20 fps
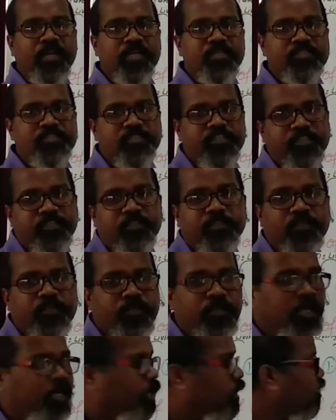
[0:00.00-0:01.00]
acid.
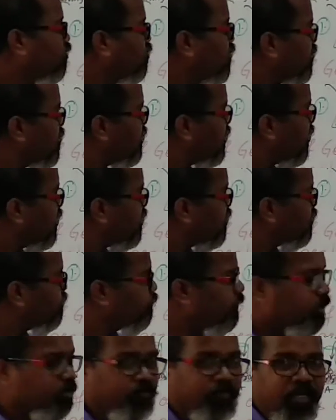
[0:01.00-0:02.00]
Now this
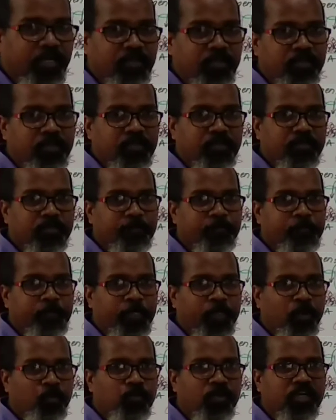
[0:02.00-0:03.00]
experiment,
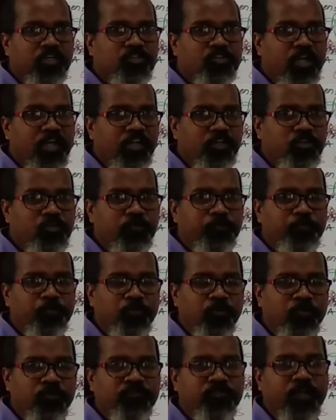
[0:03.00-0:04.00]
we are trying to
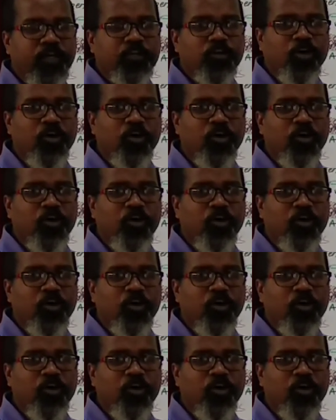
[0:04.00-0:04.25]
prove that